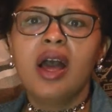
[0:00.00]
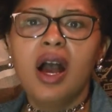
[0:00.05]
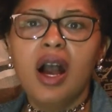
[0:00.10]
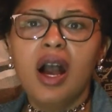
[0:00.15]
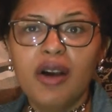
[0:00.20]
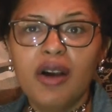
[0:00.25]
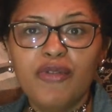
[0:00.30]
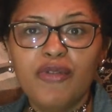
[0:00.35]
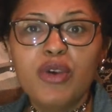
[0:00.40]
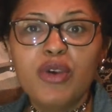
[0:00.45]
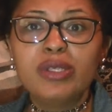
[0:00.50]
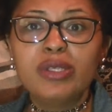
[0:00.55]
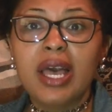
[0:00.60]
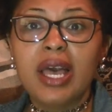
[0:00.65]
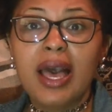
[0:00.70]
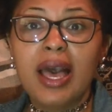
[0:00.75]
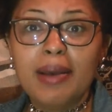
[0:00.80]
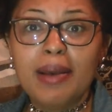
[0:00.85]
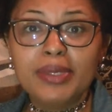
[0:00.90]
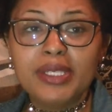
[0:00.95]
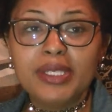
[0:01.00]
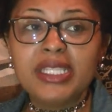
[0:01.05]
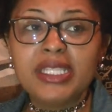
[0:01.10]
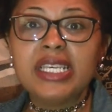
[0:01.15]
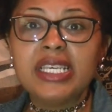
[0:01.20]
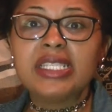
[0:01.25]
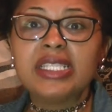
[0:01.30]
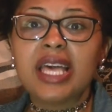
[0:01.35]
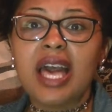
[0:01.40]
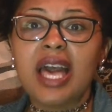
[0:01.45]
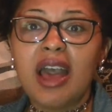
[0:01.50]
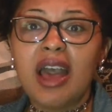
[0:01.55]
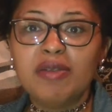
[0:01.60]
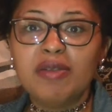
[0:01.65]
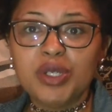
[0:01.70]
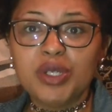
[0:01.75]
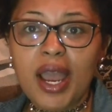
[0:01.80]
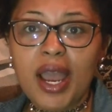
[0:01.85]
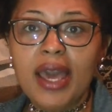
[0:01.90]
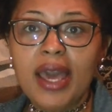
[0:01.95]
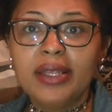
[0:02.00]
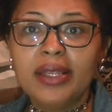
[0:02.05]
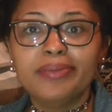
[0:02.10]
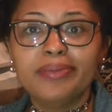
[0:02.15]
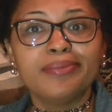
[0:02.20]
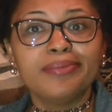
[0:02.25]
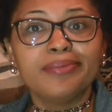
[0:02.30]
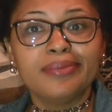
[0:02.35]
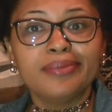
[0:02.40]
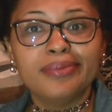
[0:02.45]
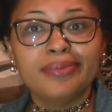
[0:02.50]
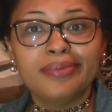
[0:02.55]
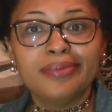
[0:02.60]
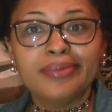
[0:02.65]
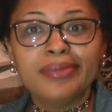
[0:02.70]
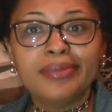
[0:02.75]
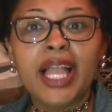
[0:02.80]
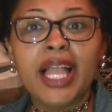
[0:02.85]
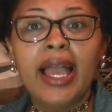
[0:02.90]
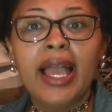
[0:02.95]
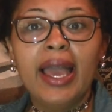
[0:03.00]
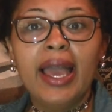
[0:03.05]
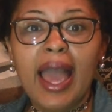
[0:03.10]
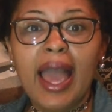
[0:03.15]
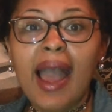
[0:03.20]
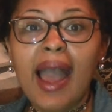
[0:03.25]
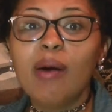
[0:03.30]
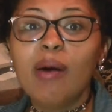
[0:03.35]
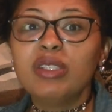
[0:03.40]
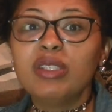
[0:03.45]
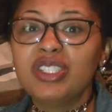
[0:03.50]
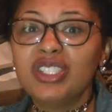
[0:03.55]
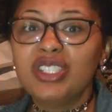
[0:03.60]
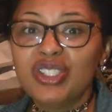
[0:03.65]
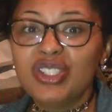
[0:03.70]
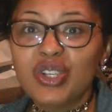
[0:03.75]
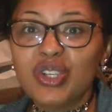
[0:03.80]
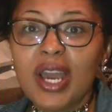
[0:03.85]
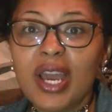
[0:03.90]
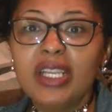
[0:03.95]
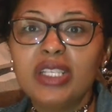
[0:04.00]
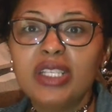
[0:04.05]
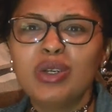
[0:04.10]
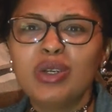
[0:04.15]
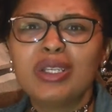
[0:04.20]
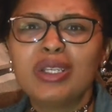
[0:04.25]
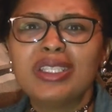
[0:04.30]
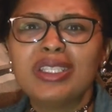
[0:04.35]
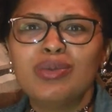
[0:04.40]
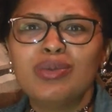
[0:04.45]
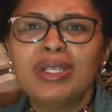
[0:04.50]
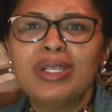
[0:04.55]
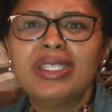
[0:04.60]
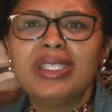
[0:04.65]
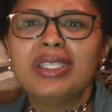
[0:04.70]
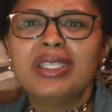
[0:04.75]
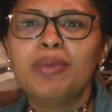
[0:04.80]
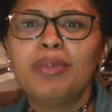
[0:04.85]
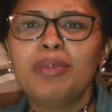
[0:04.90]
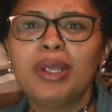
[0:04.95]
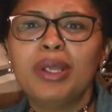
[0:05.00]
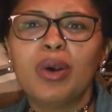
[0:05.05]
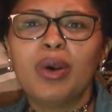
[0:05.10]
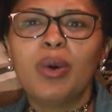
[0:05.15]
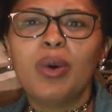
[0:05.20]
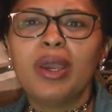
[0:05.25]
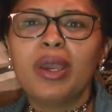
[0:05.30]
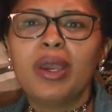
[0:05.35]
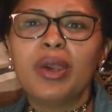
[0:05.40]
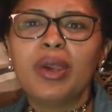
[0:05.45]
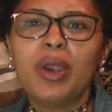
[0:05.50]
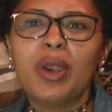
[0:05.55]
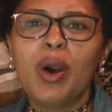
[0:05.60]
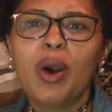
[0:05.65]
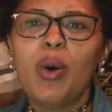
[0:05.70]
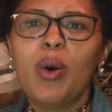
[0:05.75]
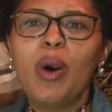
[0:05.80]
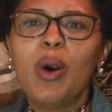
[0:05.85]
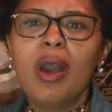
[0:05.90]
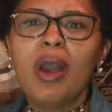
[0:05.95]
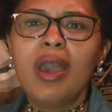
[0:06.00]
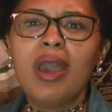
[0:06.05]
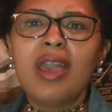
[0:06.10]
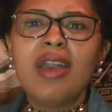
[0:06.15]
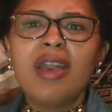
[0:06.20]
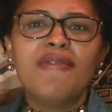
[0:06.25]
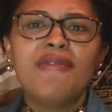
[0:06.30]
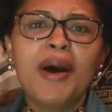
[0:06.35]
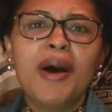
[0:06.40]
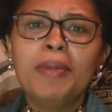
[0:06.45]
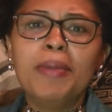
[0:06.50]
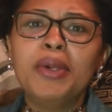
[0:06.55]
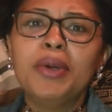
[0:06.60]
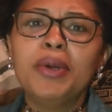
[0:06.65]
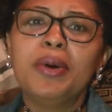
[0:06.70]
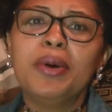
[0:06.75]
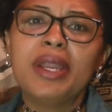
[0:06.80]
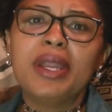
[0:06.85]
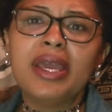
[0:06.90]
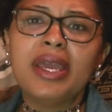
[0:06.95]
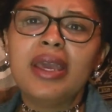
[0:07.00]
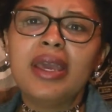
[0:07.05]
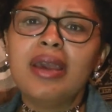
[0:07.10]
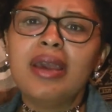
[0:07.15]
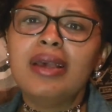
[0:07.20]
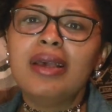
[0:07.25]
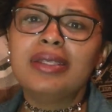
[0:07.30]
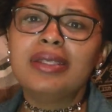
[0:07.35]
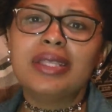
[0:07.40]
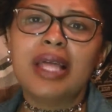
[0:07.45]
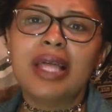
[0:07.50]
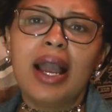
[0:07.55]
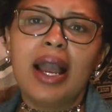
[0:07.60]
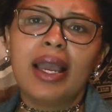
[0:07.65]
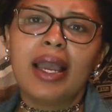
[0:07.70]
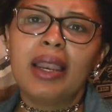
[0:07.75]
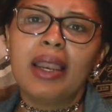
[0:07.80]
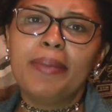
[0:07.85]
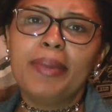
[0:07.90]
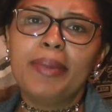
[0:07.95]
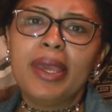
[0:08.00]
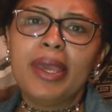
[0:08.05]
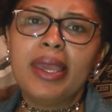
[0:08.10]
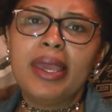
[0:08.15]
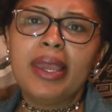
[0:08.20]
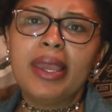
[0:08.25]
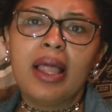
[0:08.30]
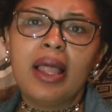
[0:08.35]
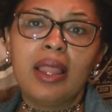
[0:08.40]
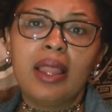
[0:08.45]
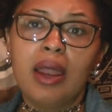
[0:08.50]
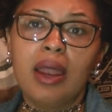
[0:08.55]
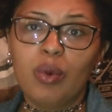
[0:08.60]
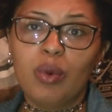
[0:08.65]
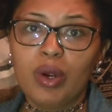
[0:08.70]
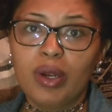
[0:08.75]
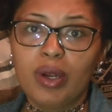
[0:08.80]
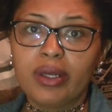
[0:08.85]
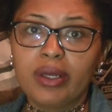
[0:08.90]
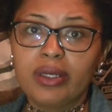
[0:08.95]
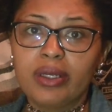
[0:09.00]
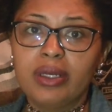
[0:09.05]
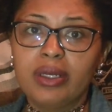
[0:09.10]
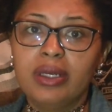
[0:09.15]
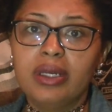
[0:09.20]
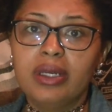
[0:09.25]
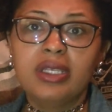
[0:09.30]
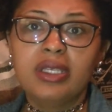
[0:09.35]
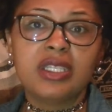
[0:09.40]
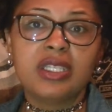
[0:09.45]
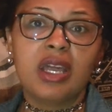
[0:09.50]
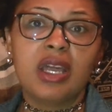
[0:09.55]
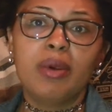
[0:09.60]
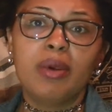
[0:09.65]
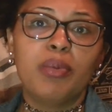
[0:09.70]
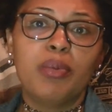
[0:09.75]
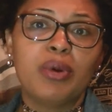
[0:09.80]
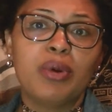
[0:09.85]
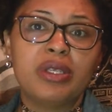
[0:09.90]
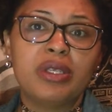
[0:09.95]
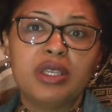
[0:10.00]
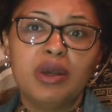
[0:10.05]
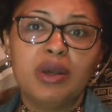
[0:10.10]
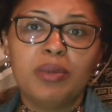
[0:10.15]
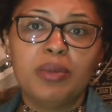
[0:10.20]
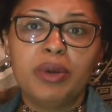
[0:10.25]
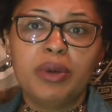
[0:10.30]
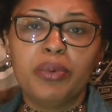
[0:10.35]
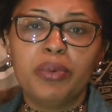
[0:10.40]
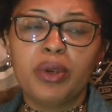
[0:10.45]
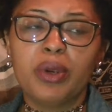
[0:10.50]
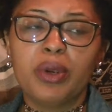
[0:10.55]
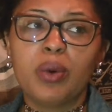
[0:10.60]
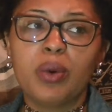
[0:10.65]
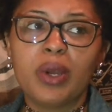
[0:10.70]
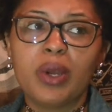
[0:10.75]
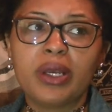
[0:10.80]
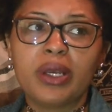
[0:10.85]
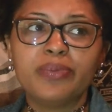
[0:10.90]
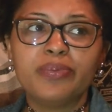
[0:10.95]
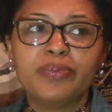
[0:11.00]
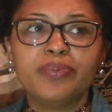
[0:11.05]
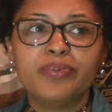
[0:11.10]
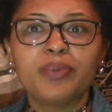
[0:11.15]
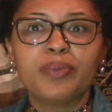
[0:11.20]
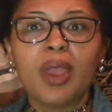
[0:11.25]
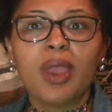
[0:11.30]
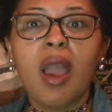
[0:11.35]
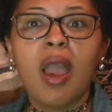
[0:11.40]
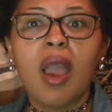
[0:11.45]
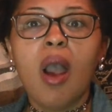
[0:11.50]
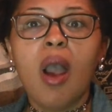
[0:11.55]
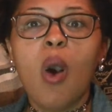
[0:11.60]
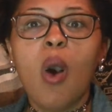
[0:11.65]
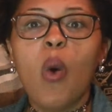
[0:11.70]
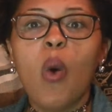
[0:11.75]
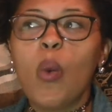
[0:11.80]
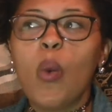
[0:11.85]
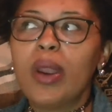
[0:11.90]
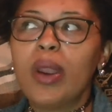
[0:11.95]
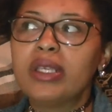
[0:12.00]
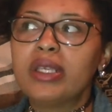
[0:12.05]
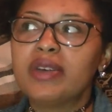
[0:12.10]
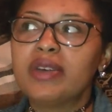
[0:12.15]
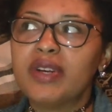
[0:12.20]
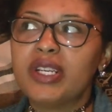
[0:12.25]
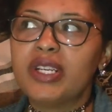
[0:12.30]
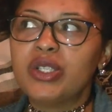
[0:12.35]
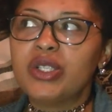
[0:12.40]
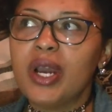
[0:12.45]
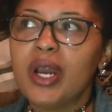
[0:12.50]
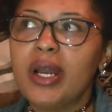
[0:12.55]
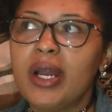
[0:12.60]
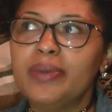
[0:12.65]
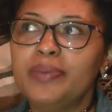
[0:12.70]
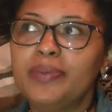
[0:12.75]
a few times since I've tried it. I was just trying it too because it's really simple and quick. You know, if I'm doing it, it's not gonna be a lot of work. It's gonna be pretty simple and pretty quick. What else have I tried?